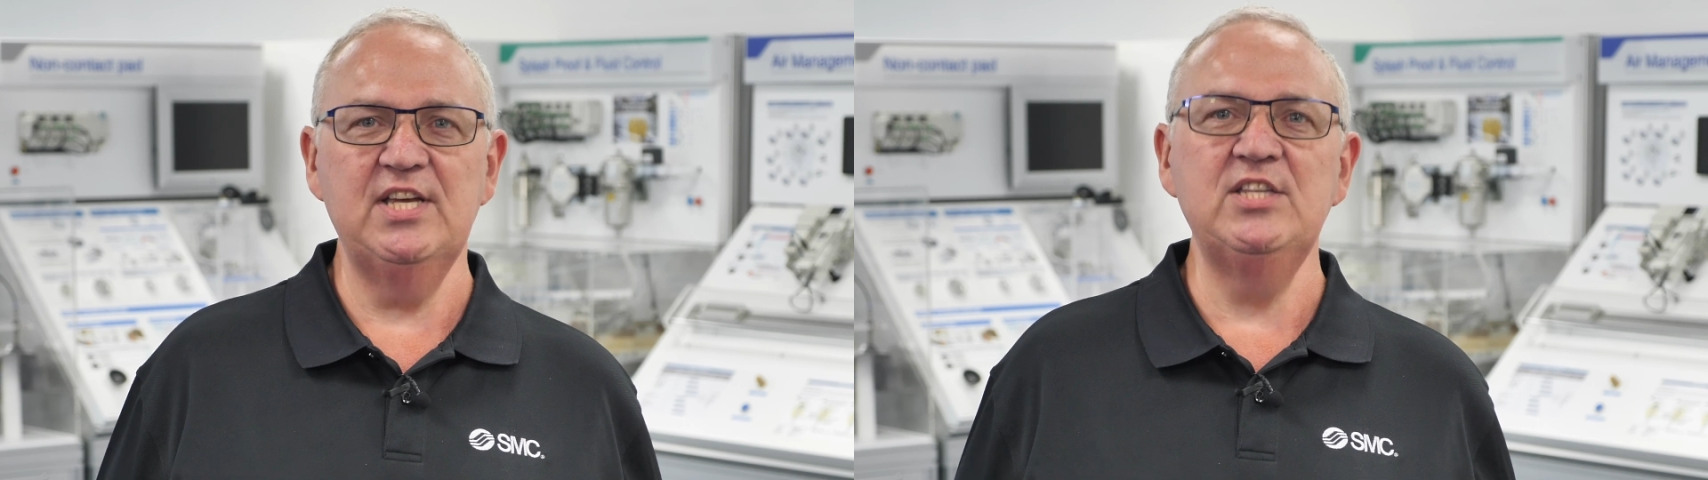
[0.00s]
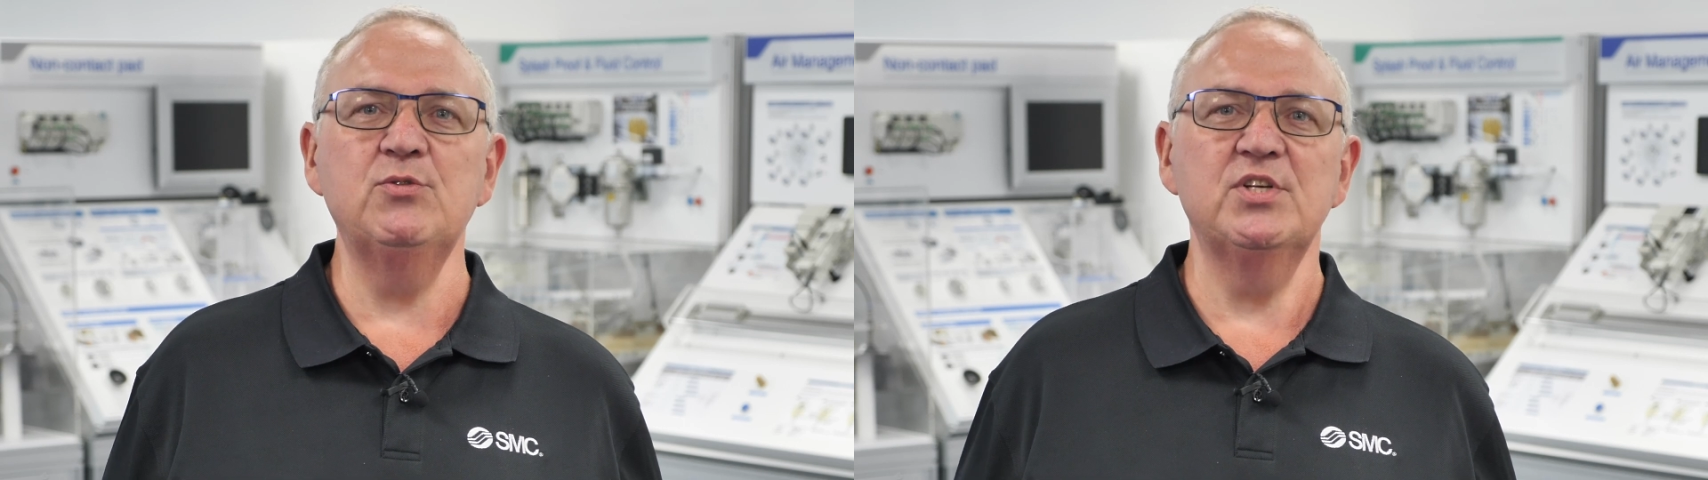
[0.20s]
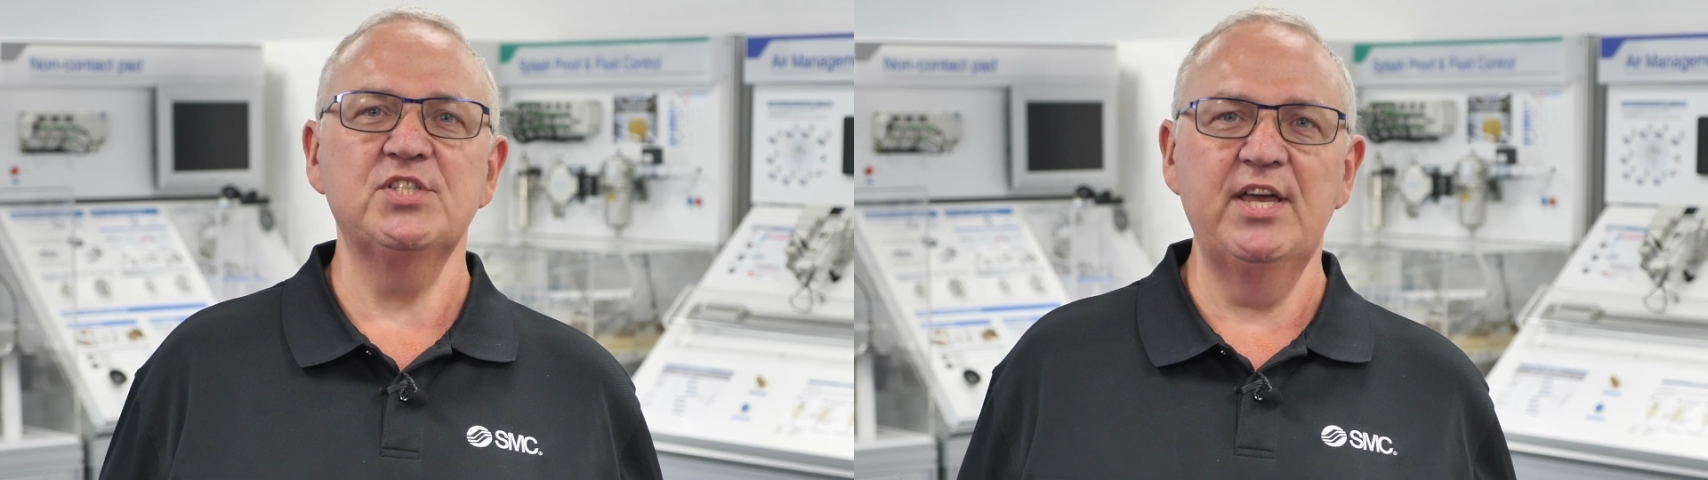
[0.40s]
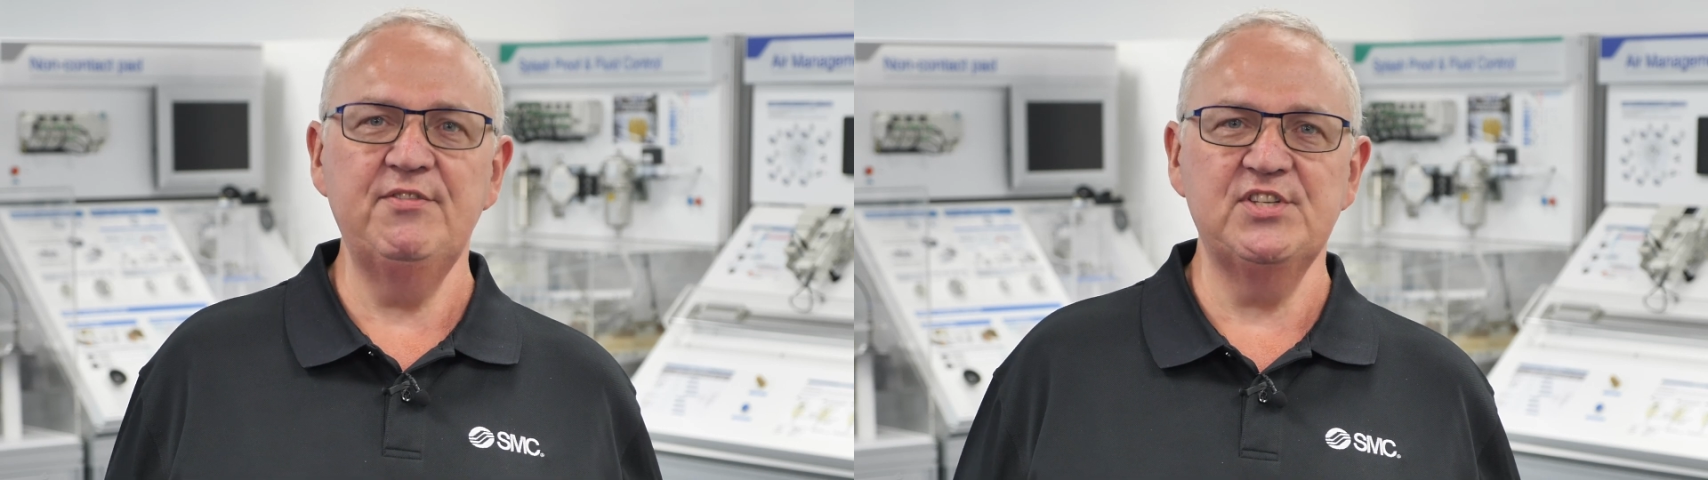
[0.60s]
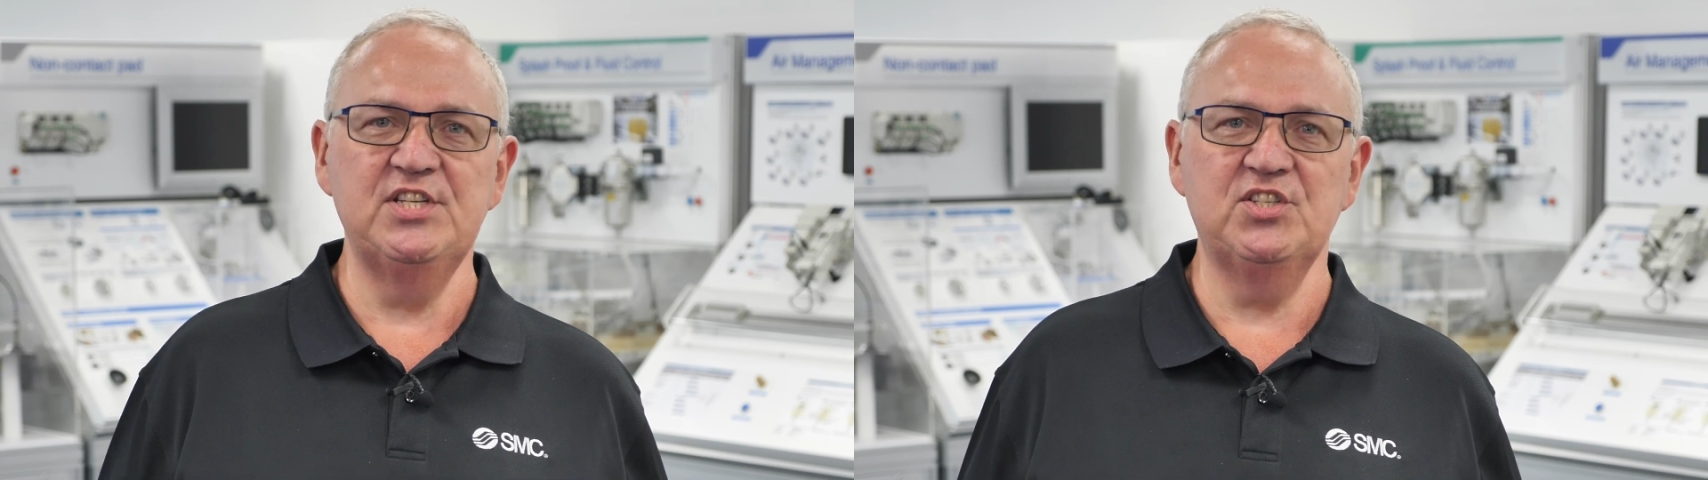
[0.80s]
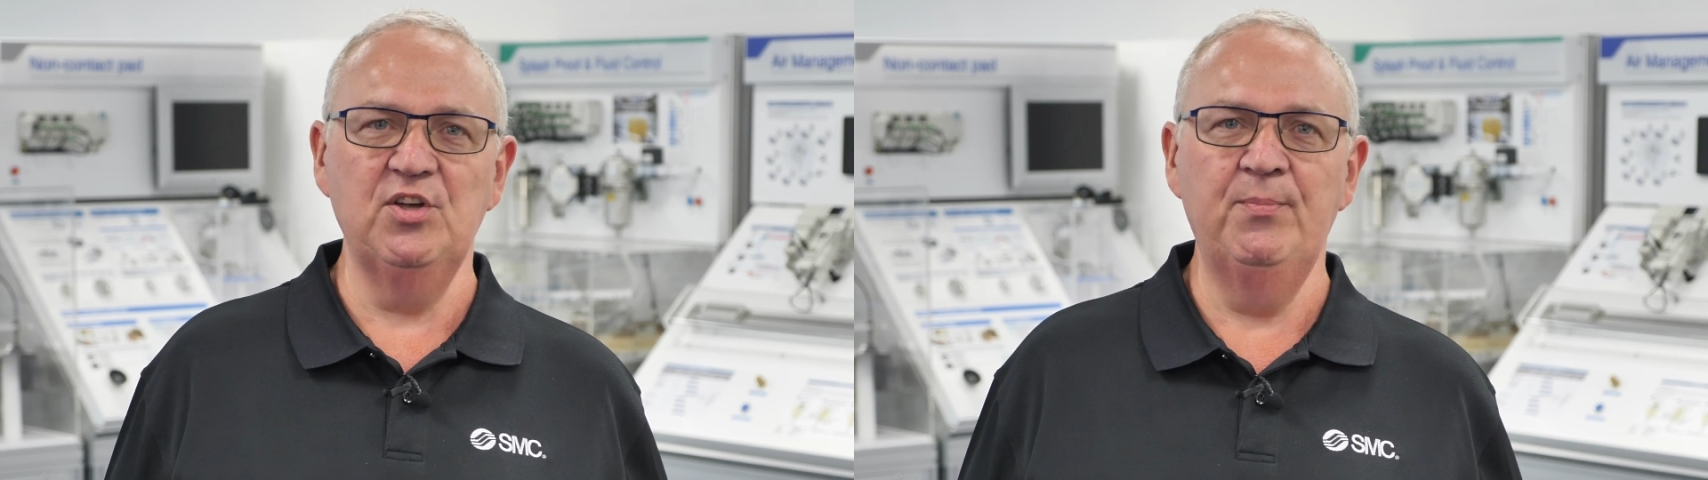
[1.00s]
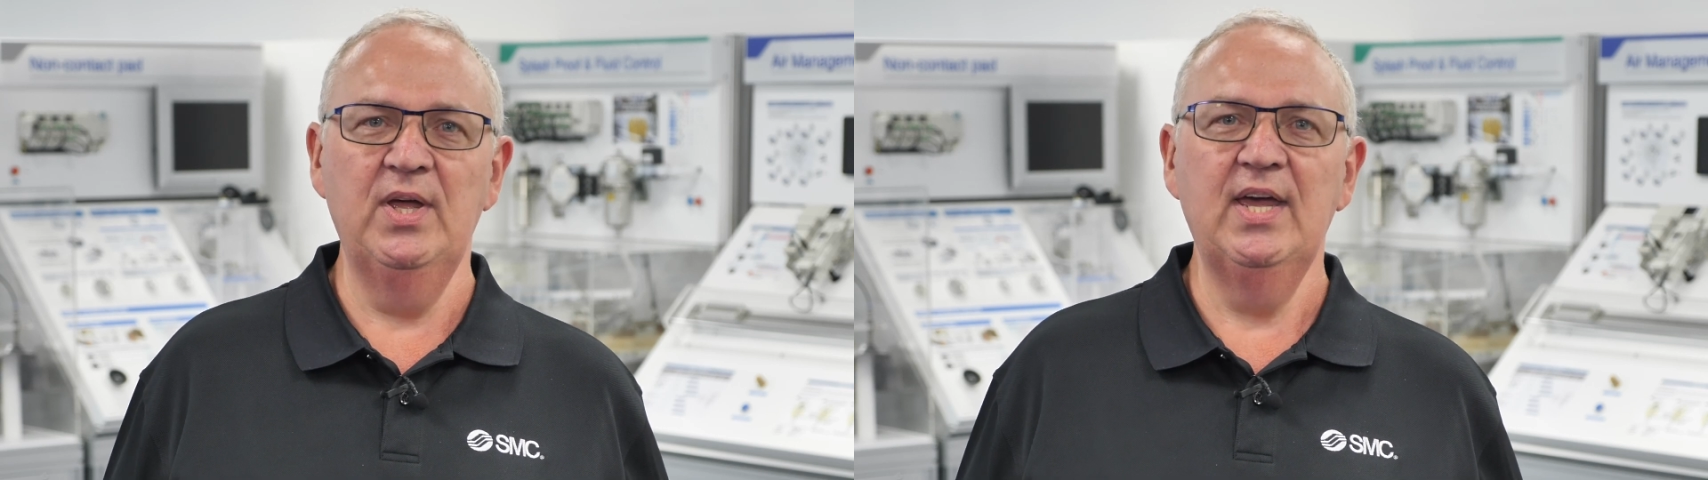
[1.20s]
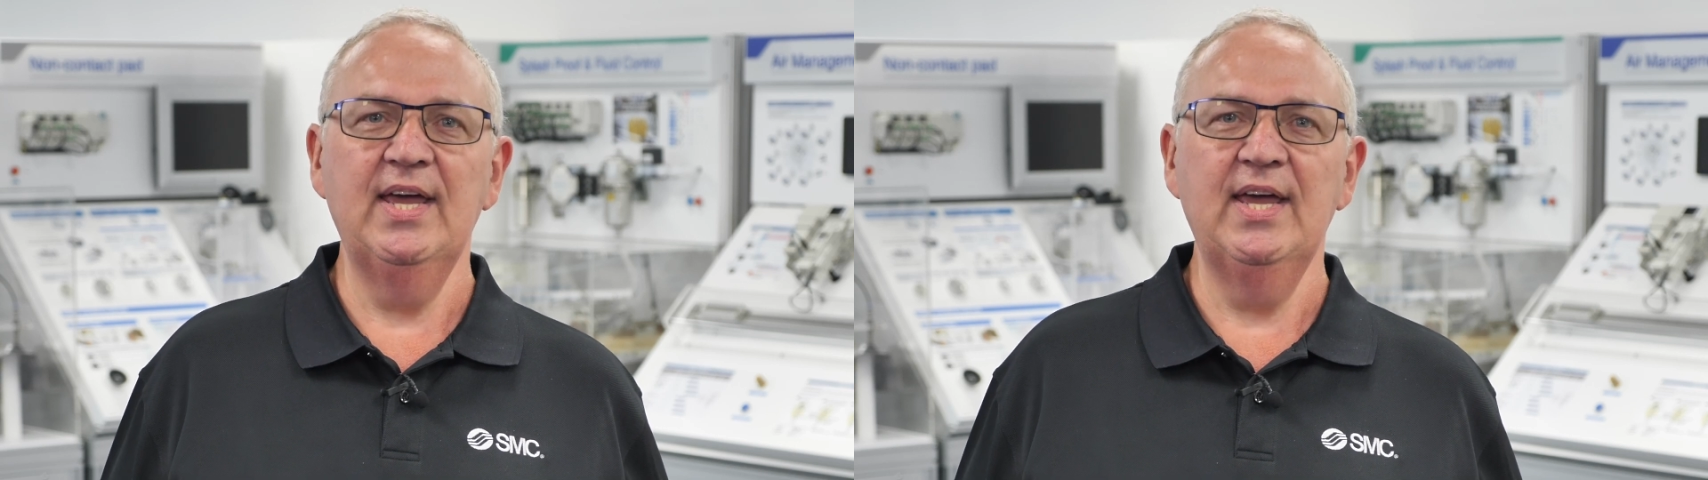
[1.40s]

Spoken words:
into a safe system